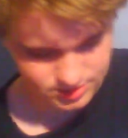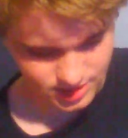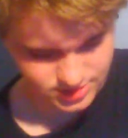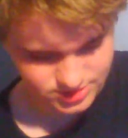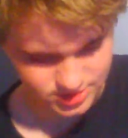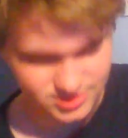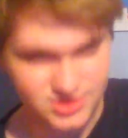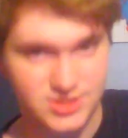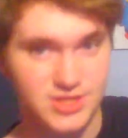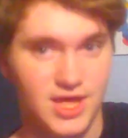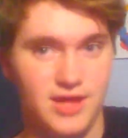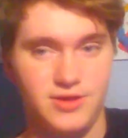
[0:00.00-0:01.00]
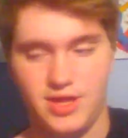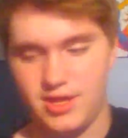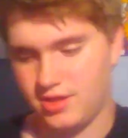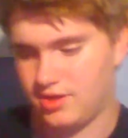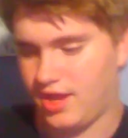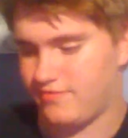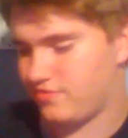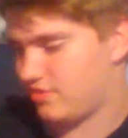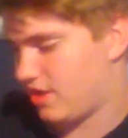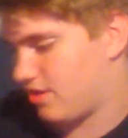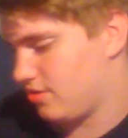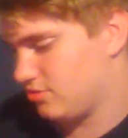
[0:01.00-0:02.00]
kind of start to see that. And after
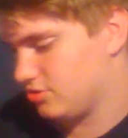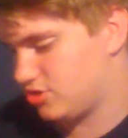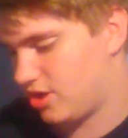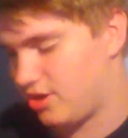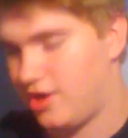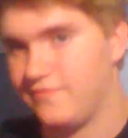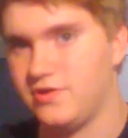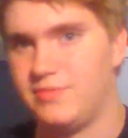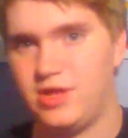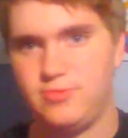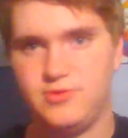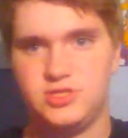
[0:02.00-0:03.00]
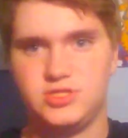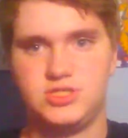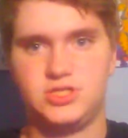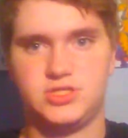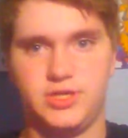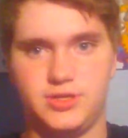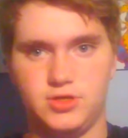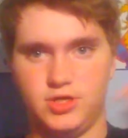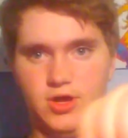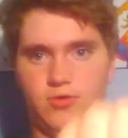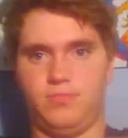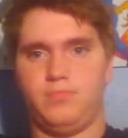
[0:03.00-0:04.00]
they try to offer him help, he's just like,
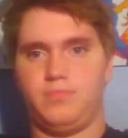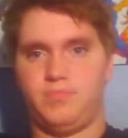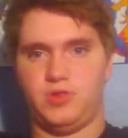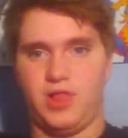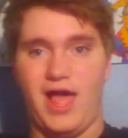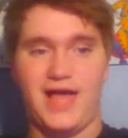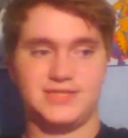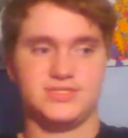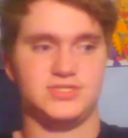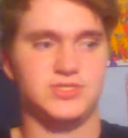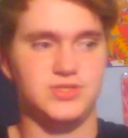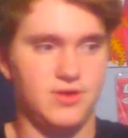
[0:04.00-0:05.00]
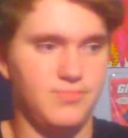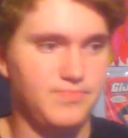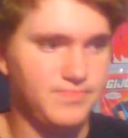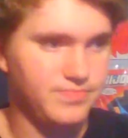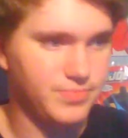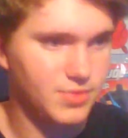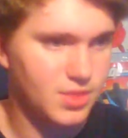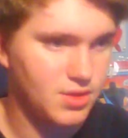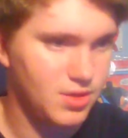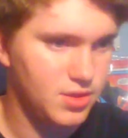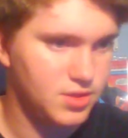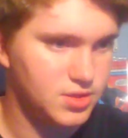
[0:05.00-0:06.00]
nope, blasts them.
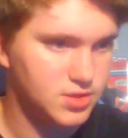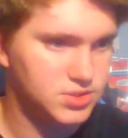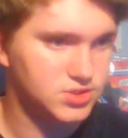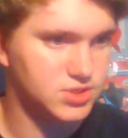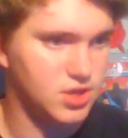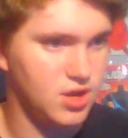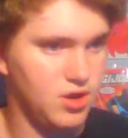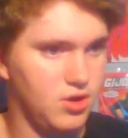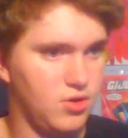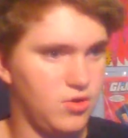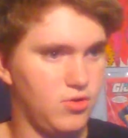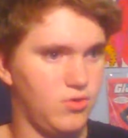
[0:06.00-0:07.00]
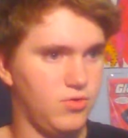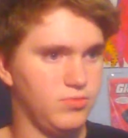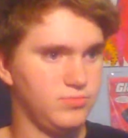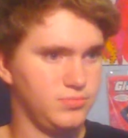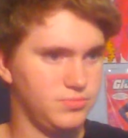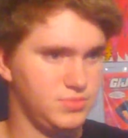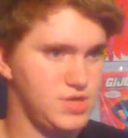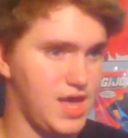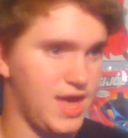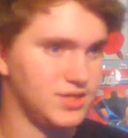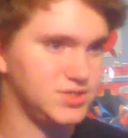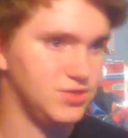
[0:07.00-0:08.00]
So,
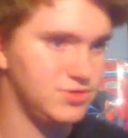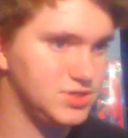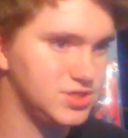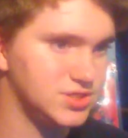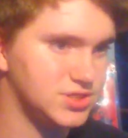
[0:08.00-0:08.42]
yeah, so Doom